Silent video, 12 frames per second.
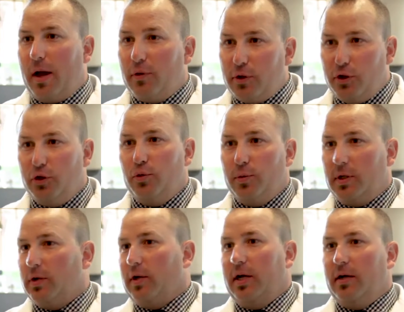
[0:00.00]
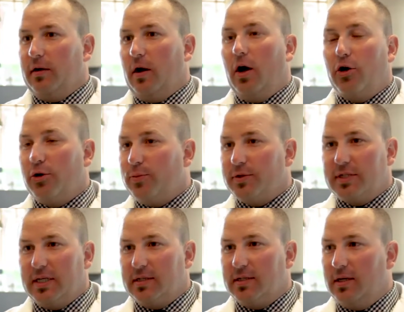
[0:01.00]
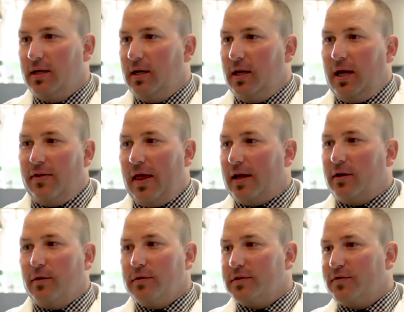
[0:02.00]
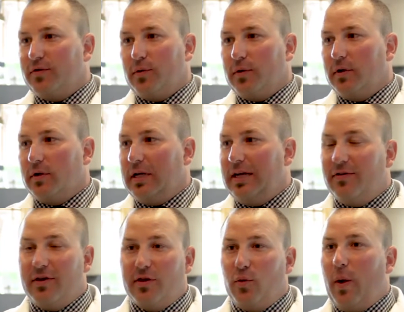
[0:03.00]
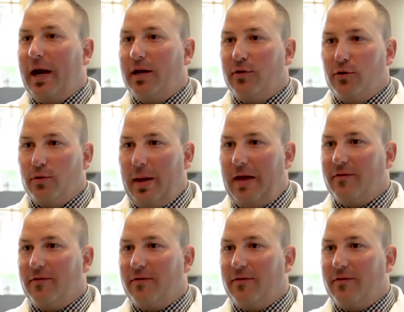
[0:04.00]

about you when you're here, 100%. And that goes for even in the waiting room,